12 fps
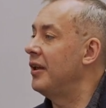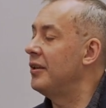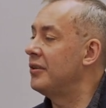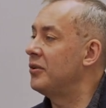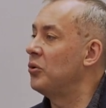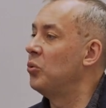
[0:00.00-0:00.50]

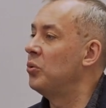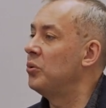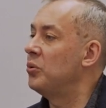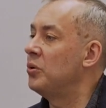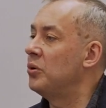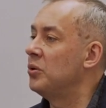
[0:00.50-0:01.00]
And uh,
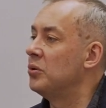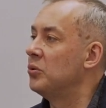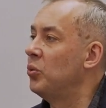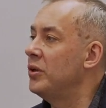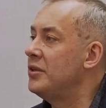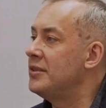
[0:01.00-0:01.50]

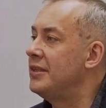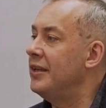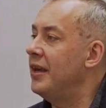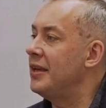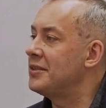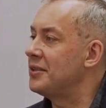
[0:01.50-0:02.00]
what is
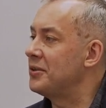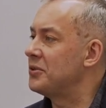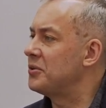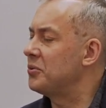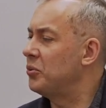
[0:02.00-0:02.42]
the essence?